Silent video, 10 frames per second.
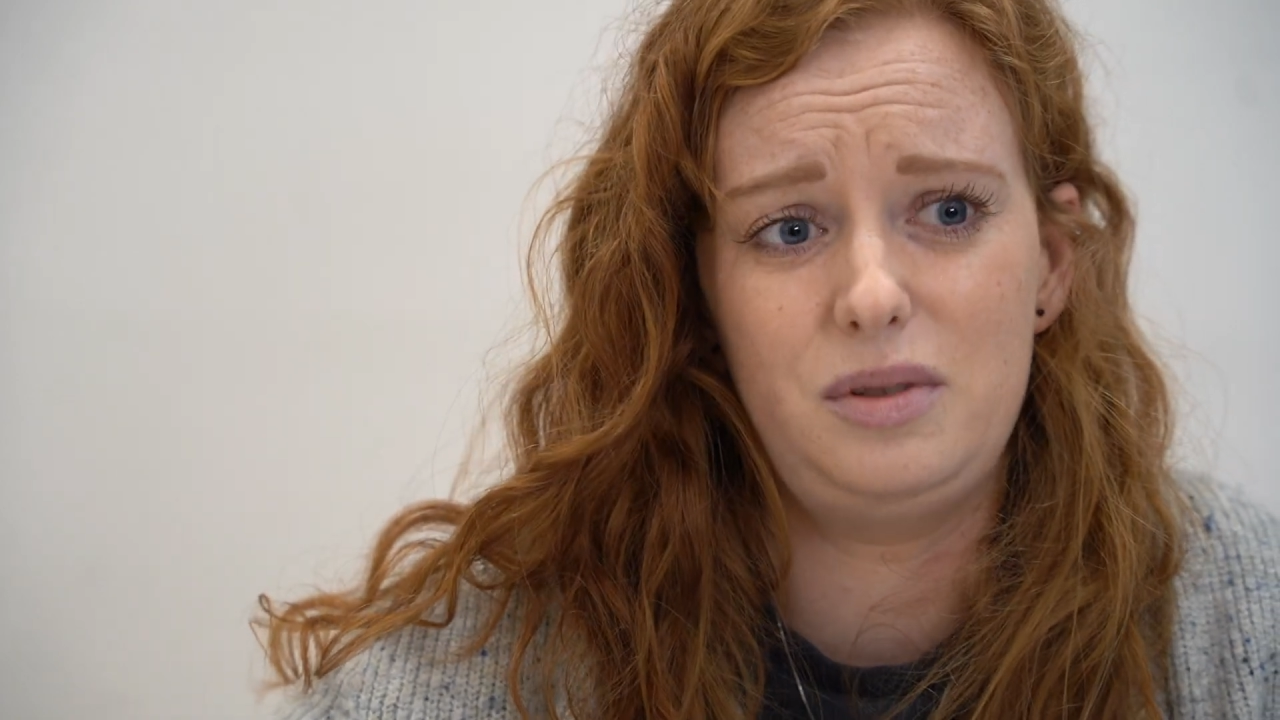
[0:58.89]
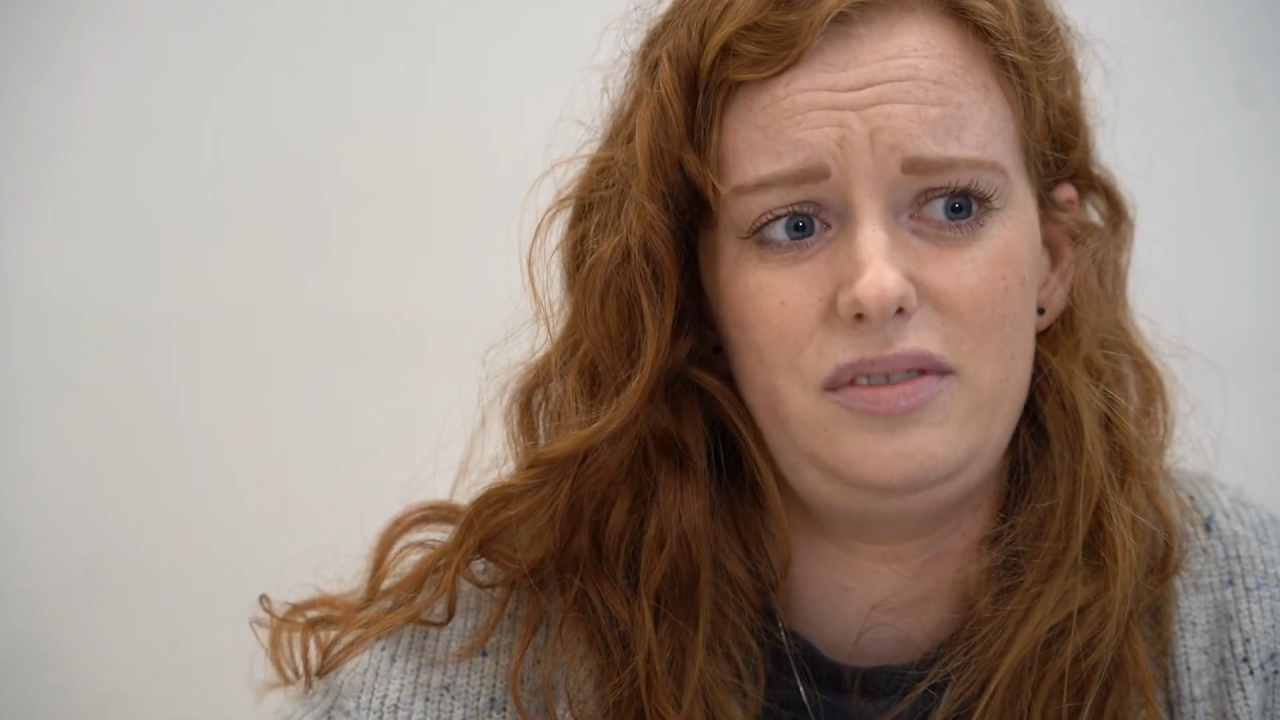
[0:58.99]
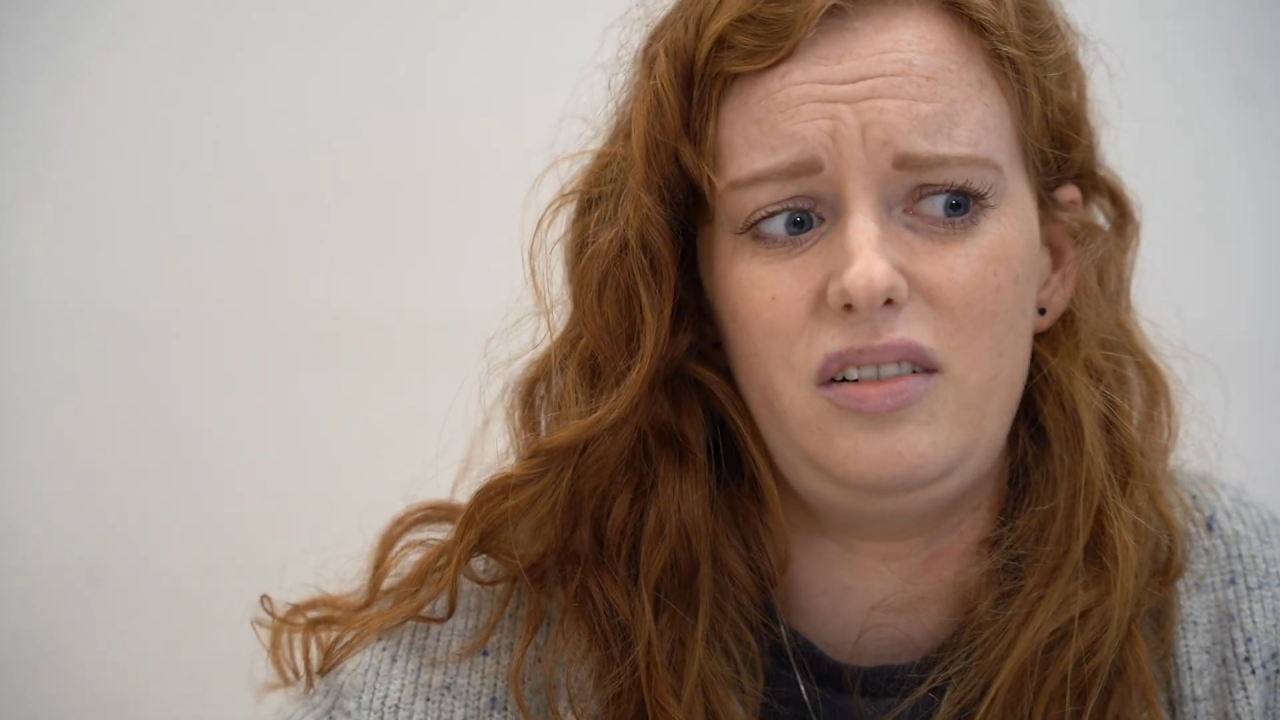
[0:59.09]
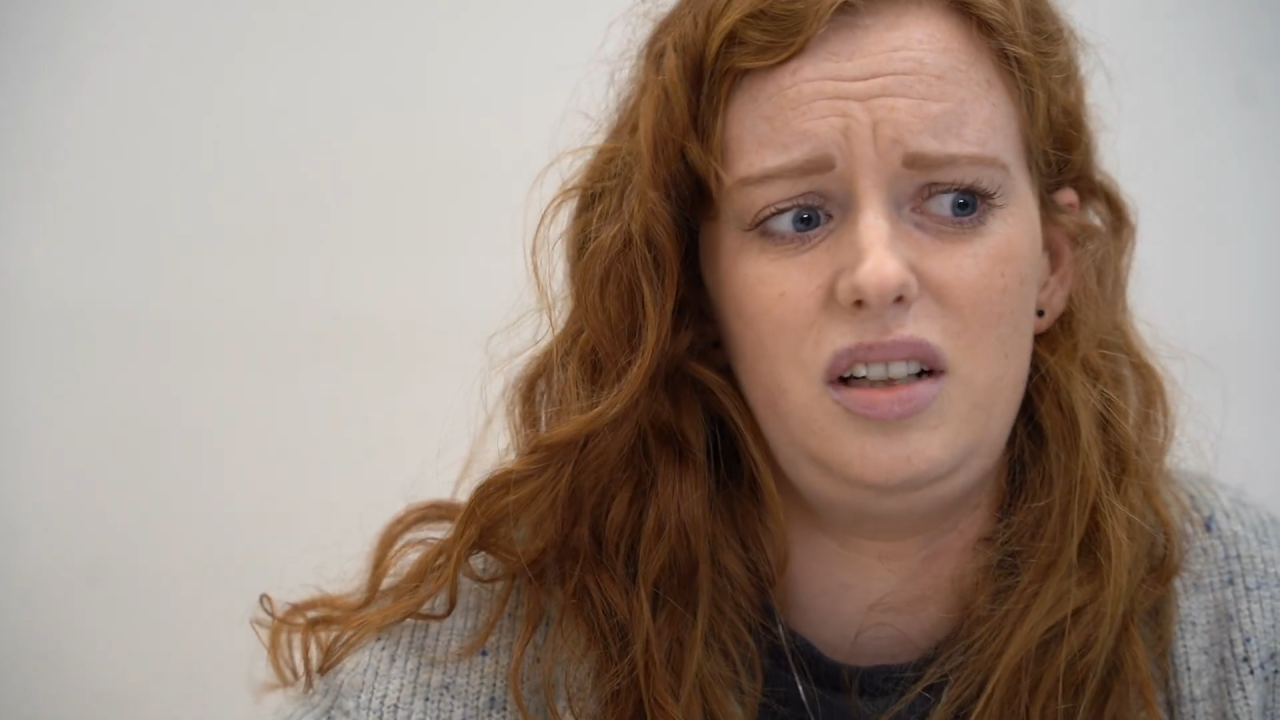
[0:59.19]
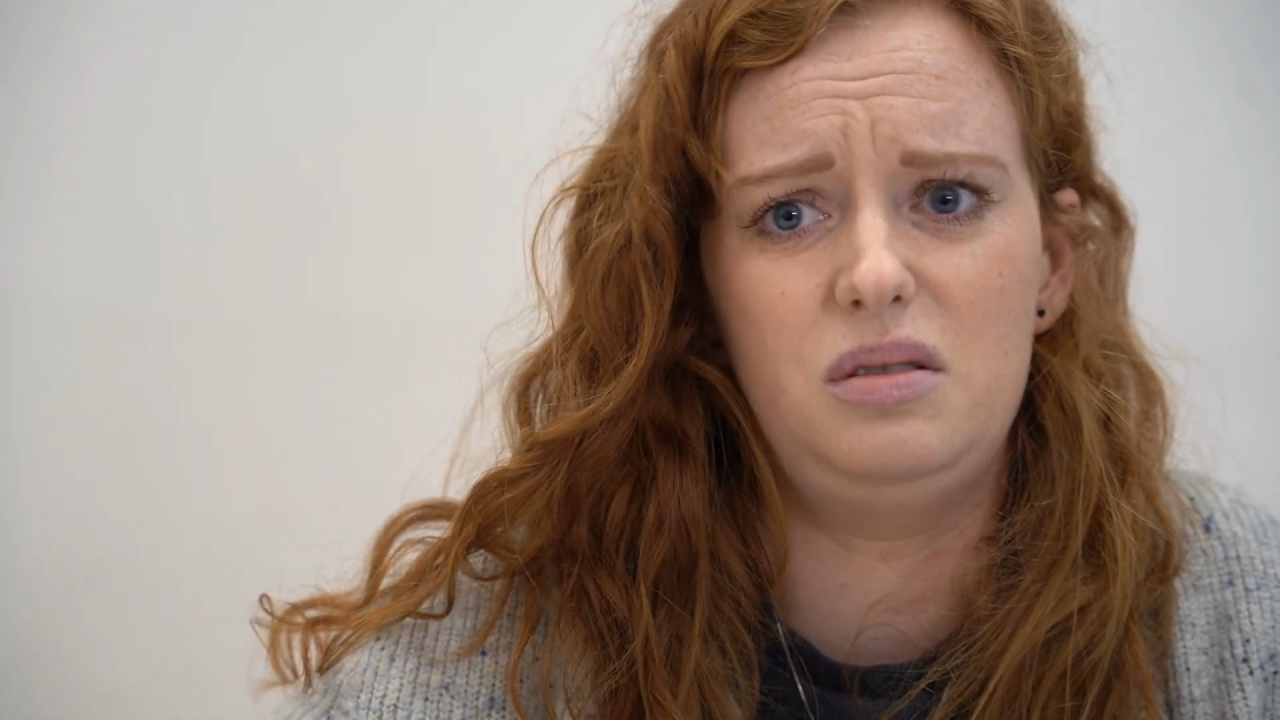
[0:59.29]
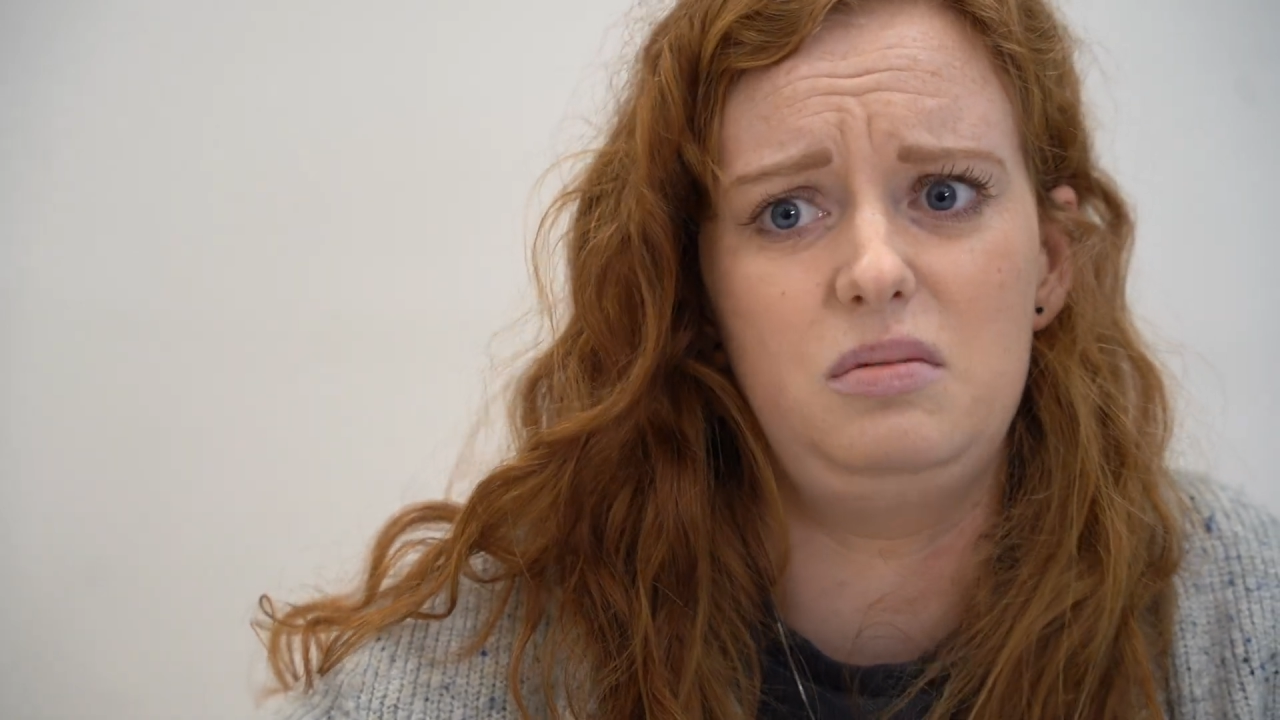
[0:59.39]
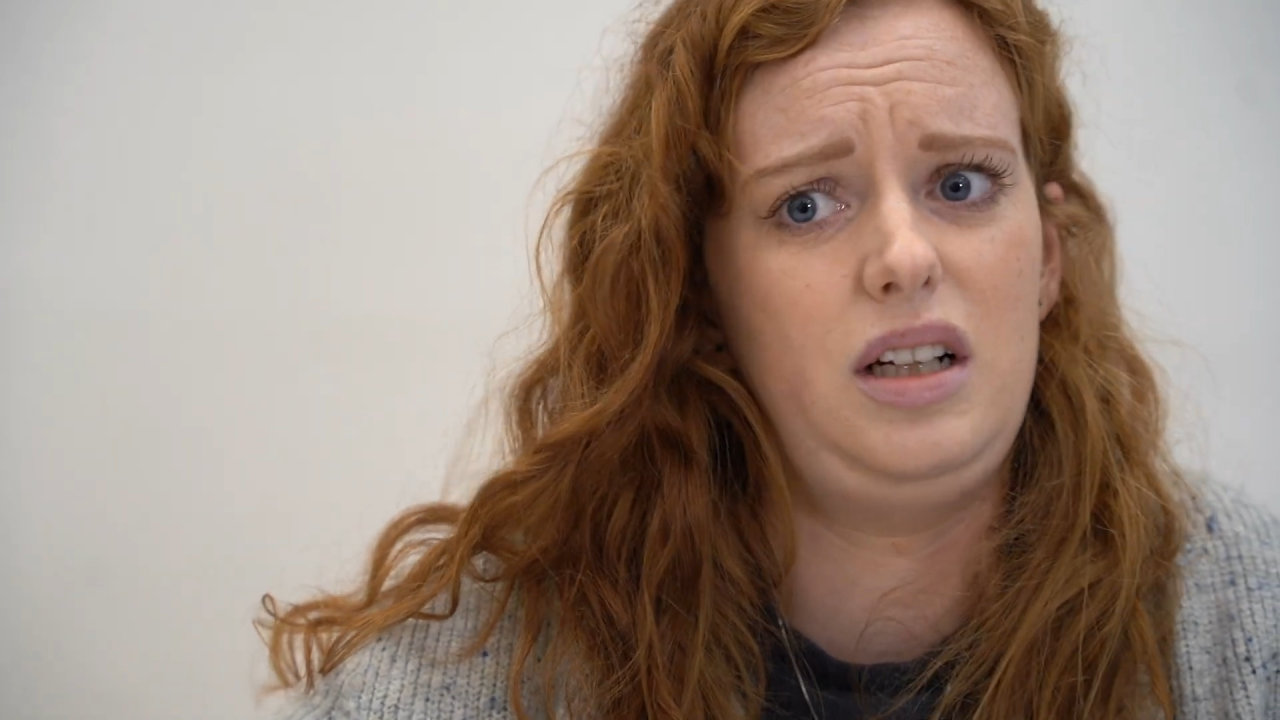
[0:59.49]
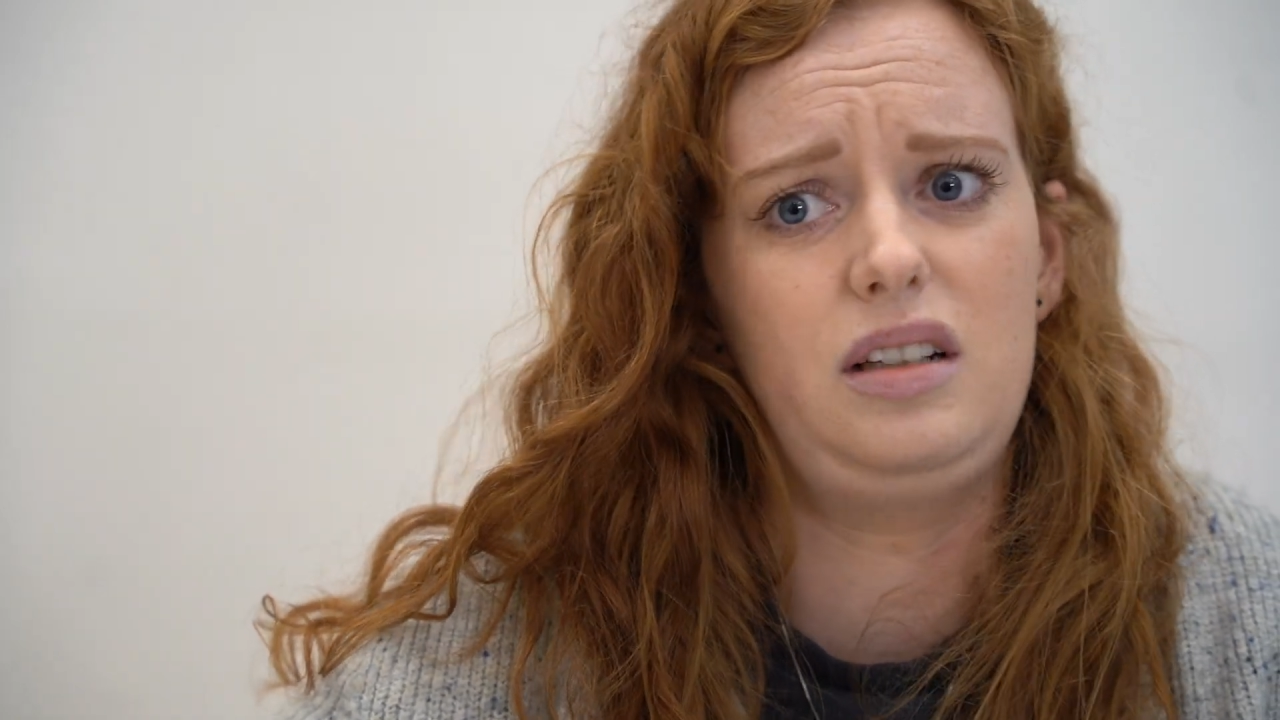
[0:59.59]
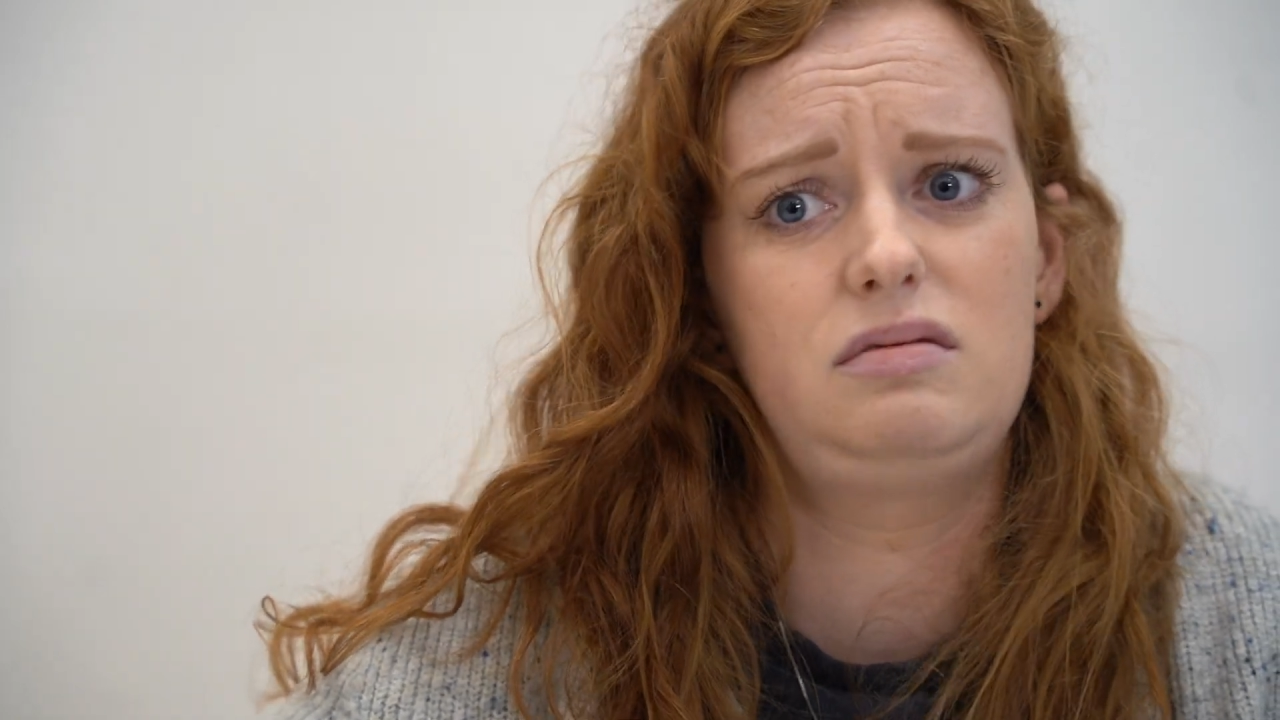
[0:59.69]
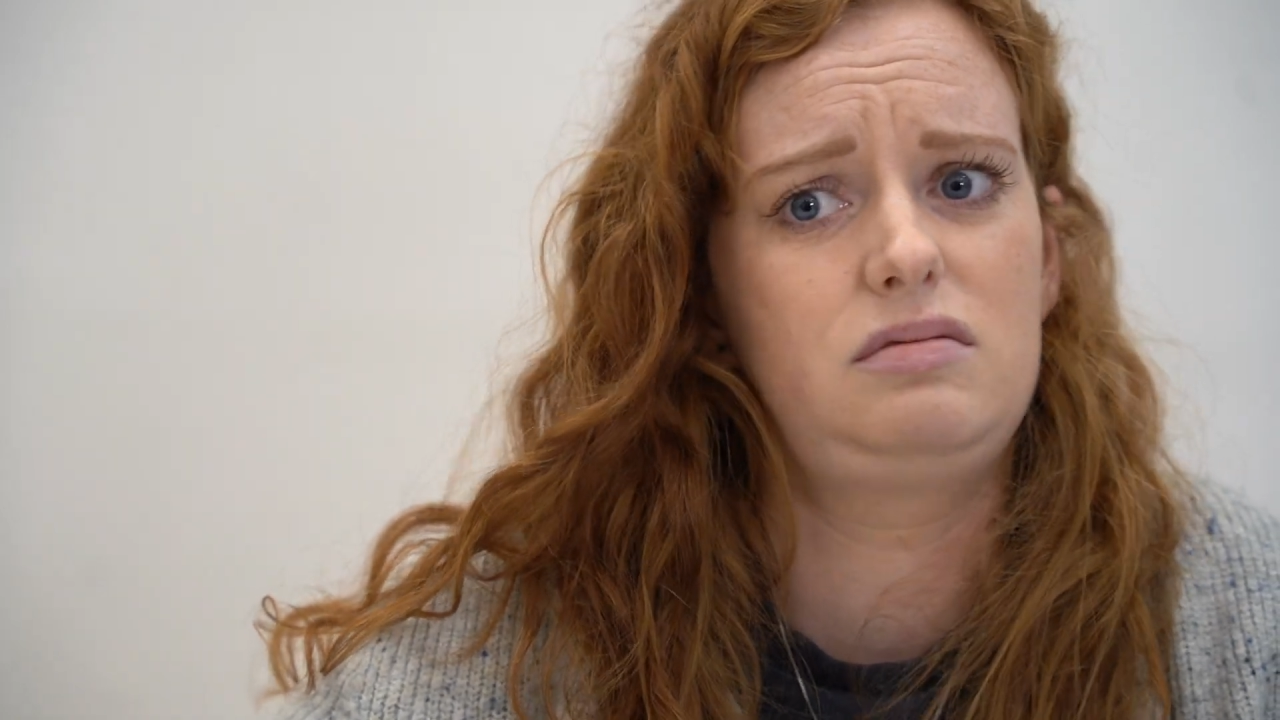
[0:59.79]
but very
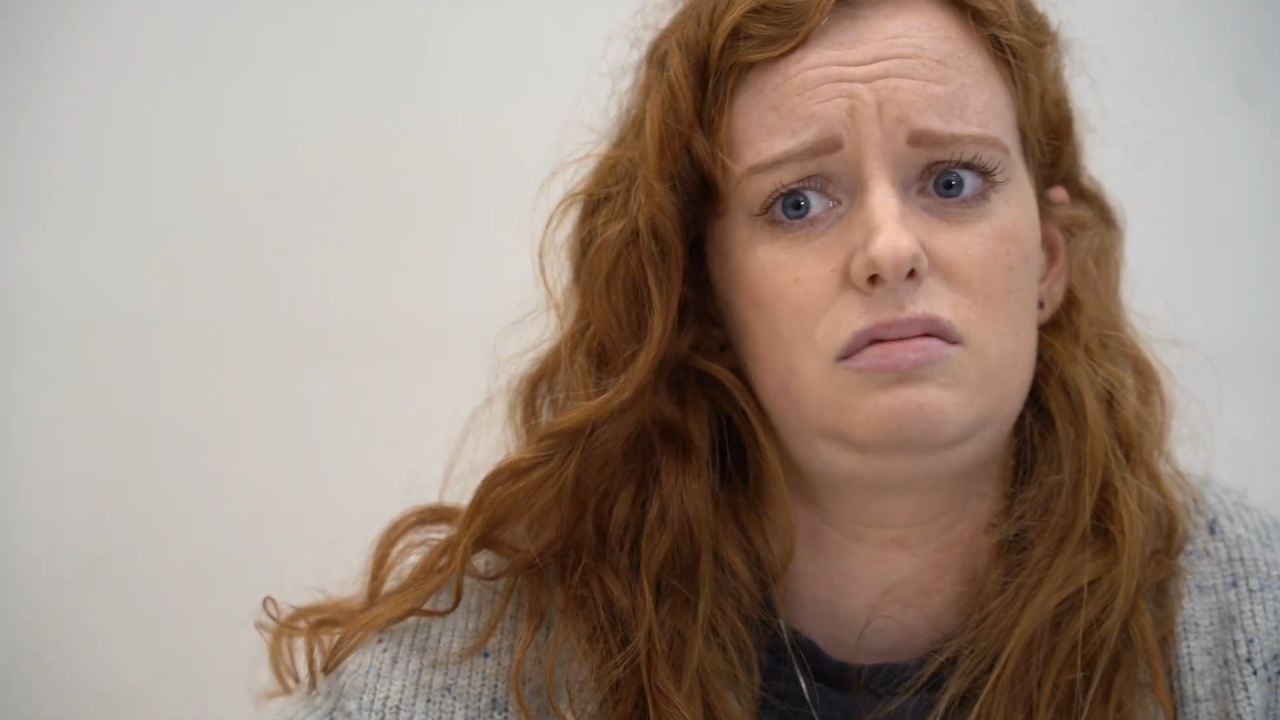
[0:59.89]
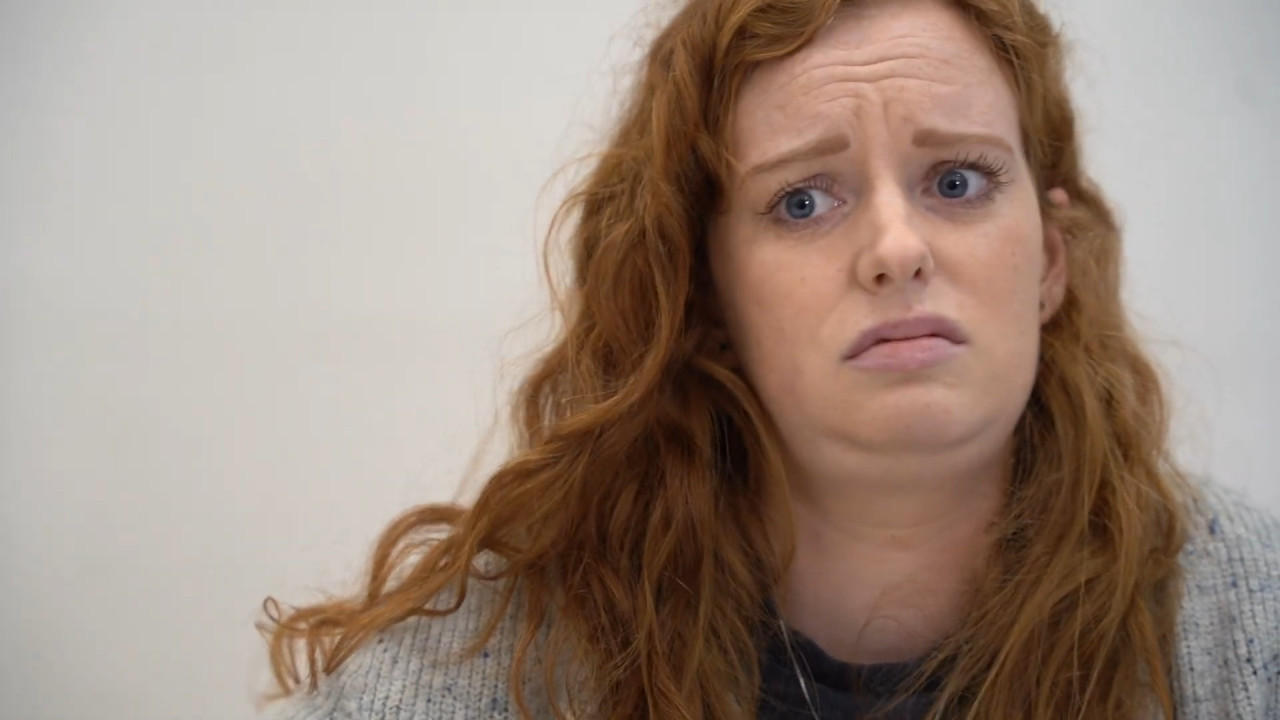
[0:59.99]
unwilling.